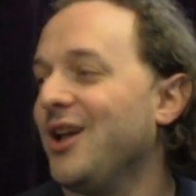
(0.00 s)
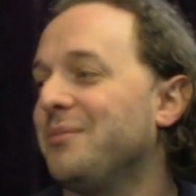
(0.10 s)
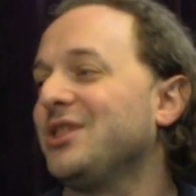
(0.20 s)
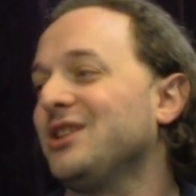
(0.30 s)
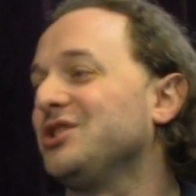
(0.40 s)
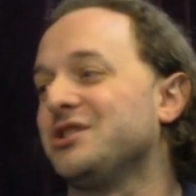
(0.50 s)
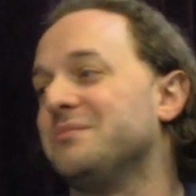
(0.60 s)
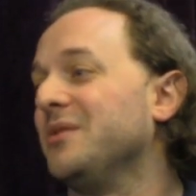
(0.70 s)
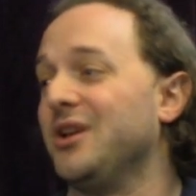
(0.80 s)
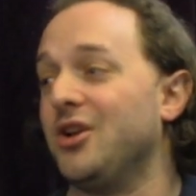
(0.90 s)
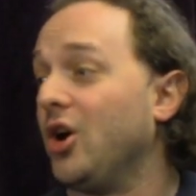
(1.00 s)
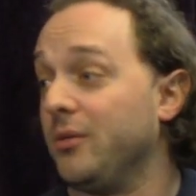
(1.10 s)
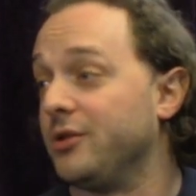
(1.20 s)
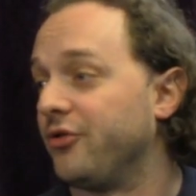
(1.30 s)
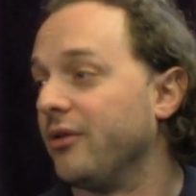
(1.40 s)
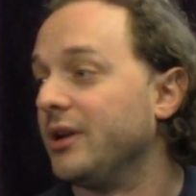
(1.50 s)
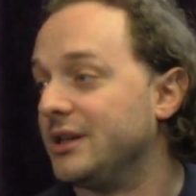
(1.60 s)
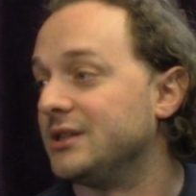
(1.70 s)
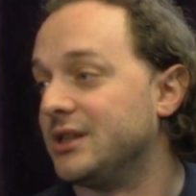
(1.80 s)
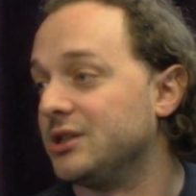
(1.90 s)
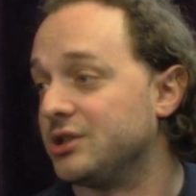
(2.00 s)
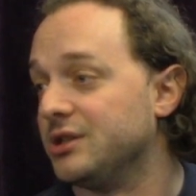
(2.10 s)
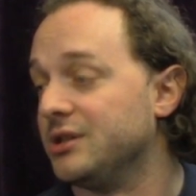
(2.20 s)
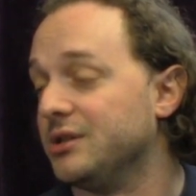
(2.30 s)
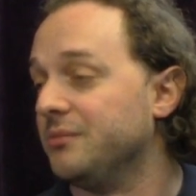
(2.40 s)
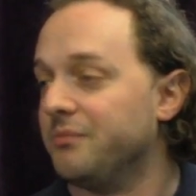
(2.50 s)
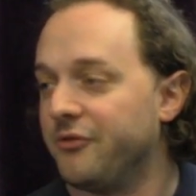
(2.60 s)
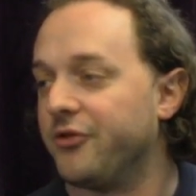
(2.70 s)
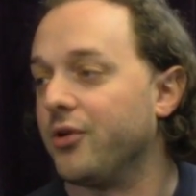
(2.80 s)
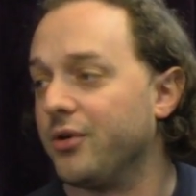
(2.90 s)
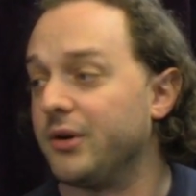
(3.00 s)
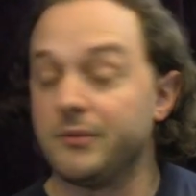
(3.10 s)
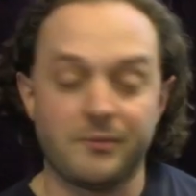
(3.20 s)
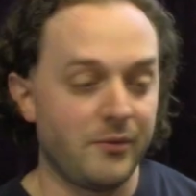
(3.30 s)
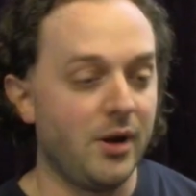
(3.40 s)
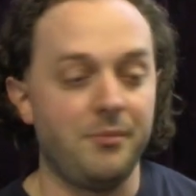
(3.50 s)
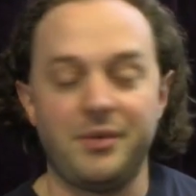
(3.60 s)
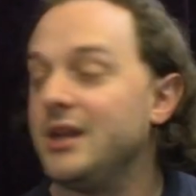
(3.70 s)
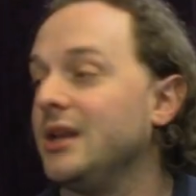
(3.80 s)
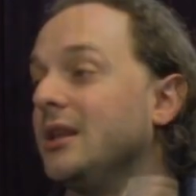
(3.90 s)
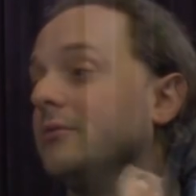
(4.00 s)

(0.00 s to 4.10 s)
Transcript: but that's just an arbitrary distinction for an opinion that is